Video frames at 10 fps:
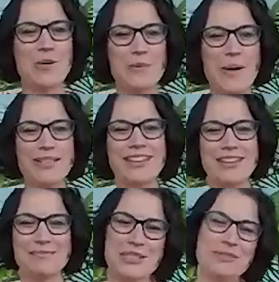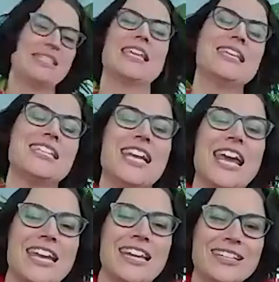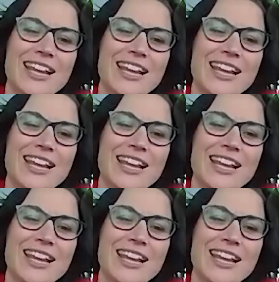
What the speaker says: welcome to the Whisky Exchange,